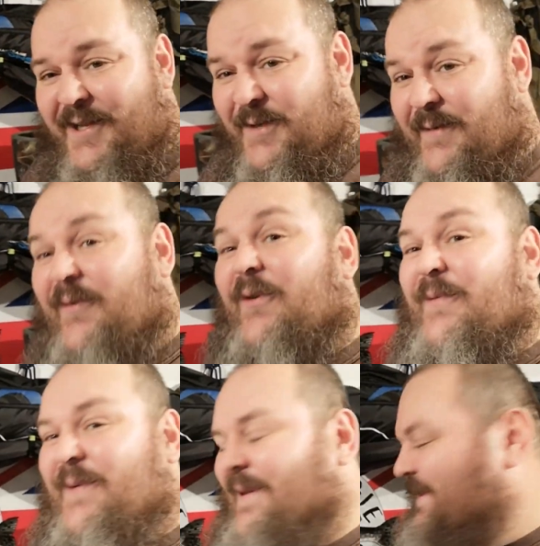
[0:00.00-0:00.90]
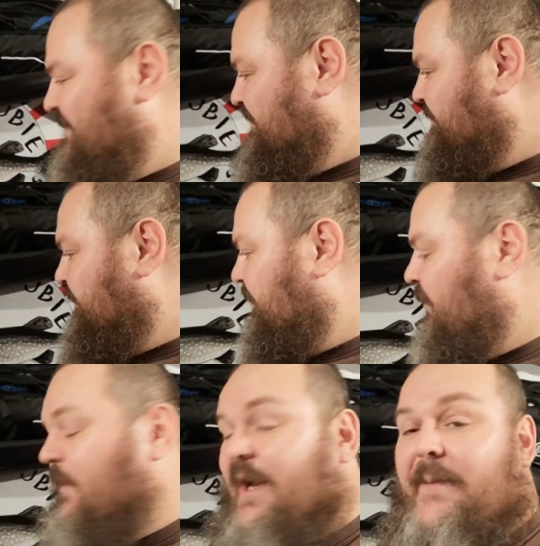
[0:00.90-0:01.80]
you see where I'm going with this?
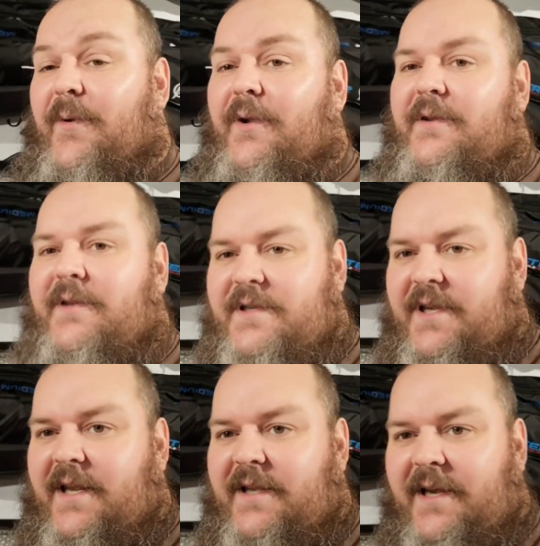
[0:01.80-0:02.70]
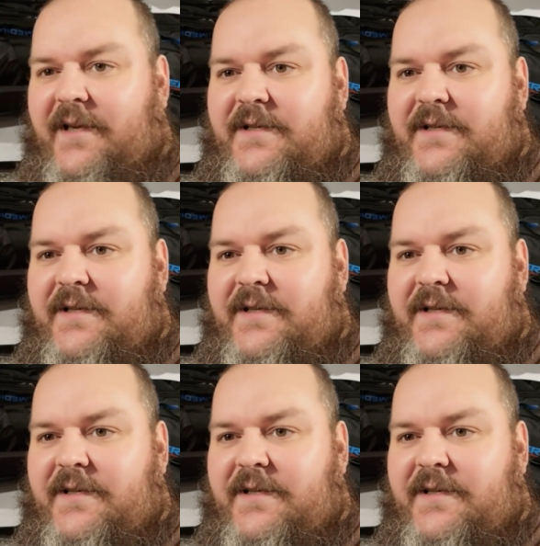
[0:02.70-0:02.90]
When I bought the Ski